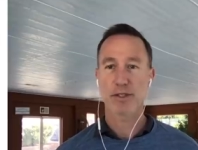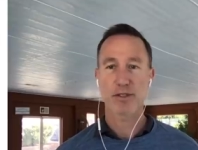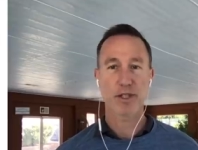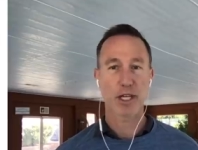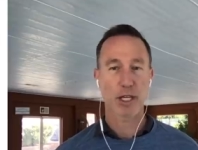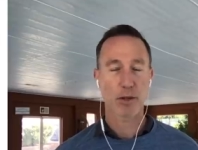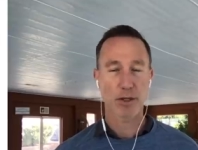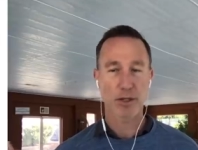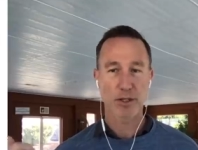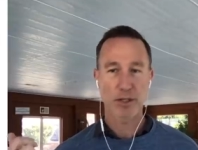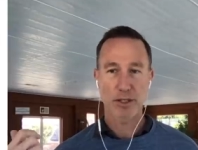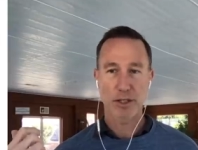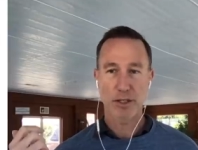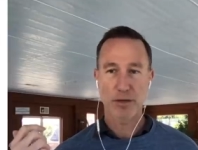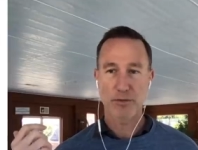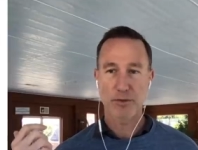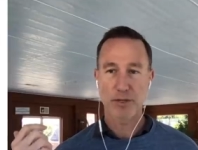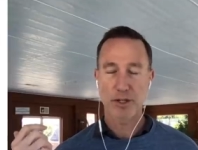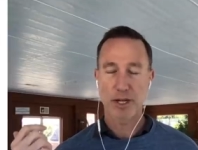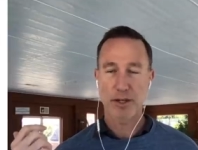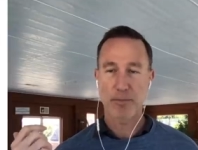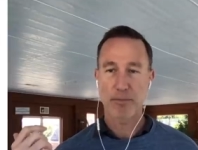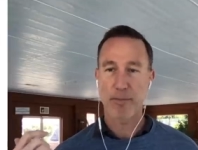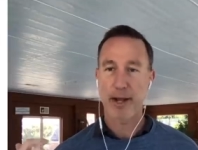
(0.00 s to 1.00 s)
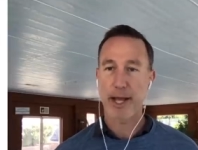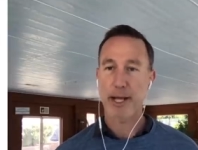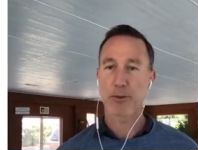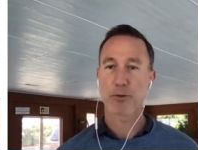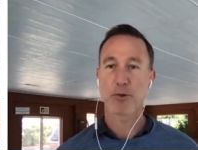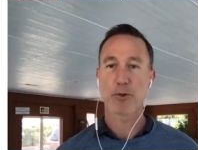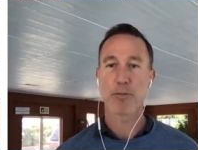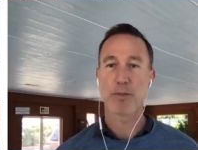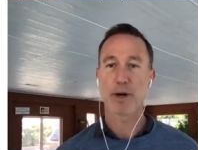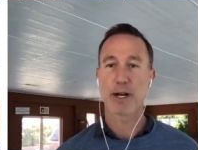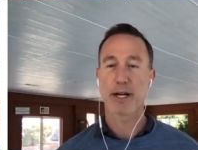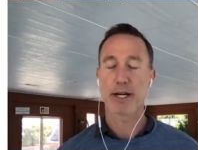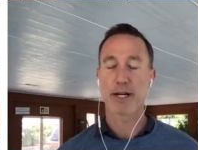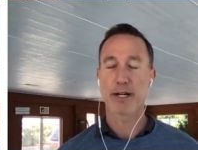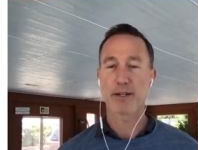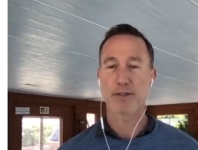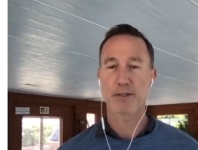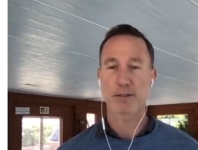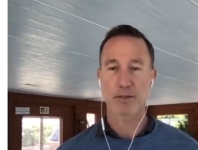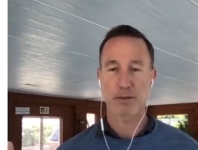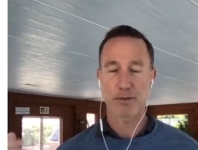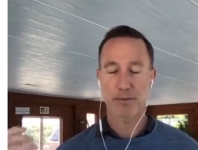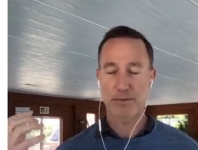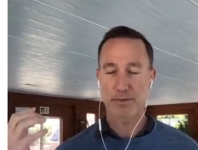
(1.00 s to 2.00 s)
Just like you've done micro
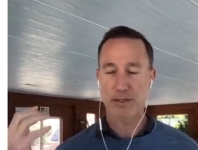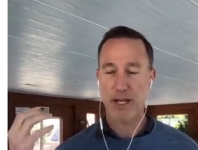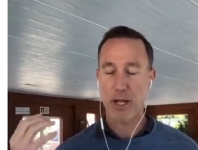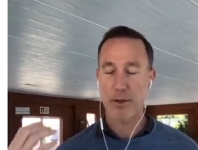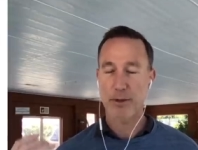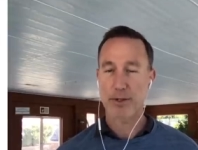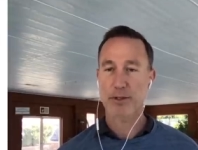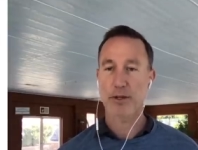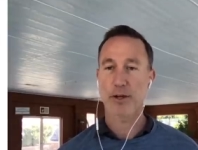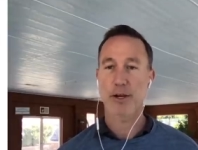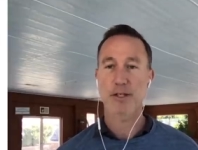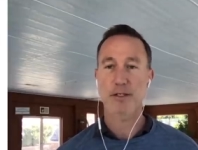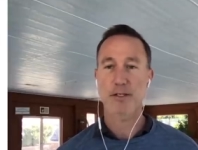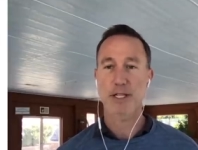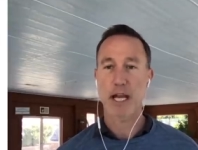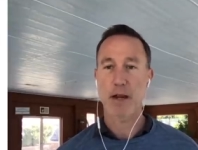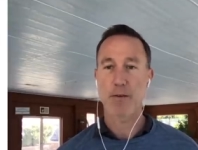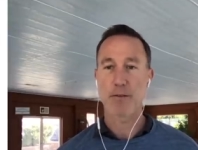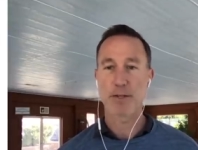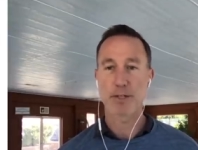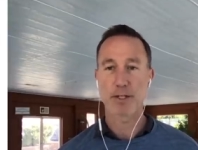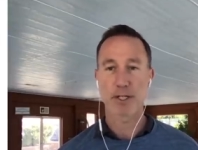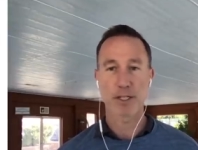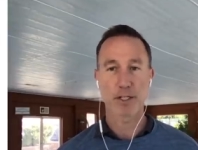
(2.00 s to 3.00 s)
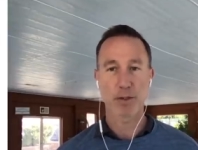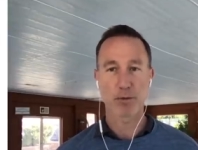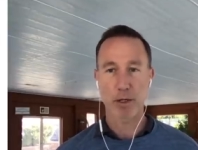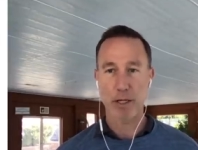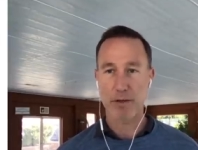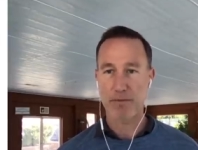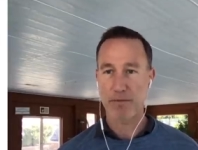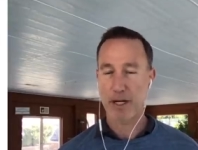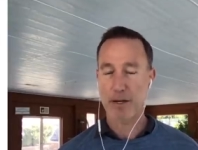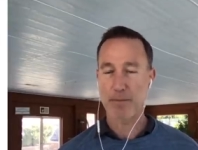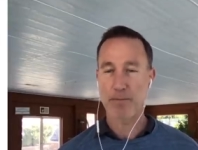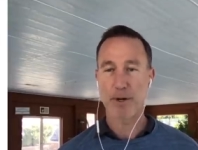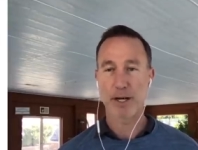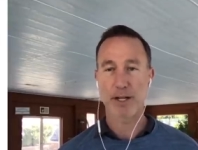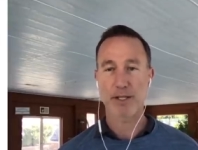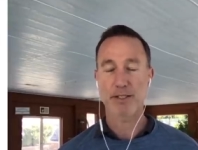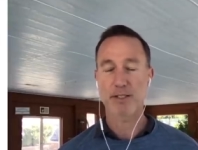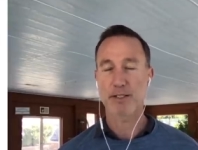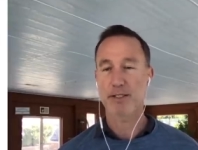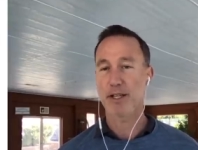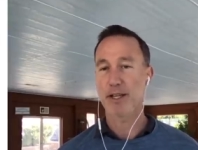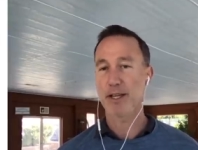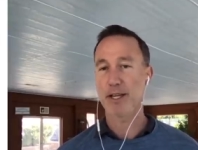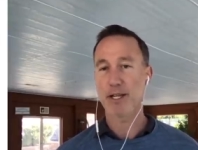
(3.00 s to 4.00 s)
buys of dollar cost averaging, twenty five
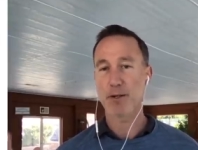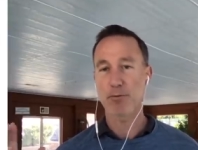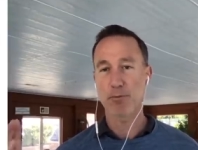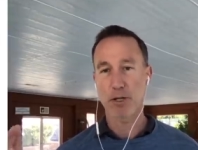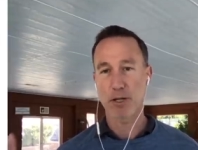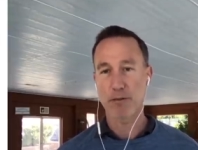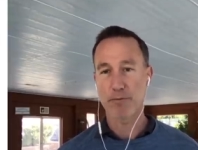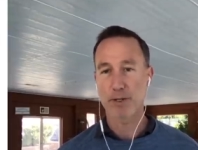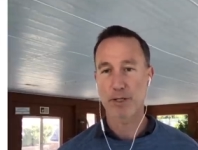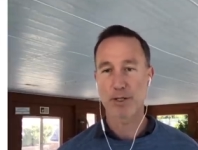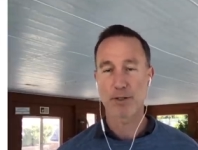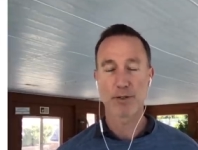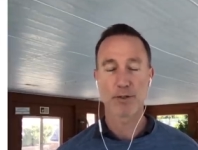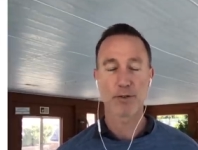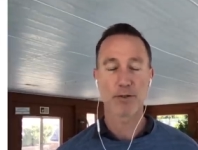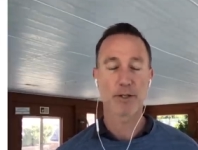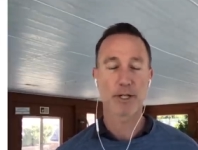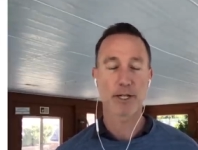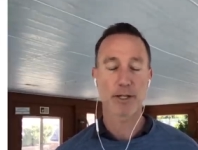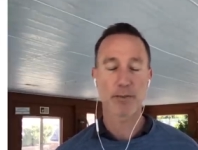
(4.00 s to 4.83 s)
bucks a day, or whatever you do,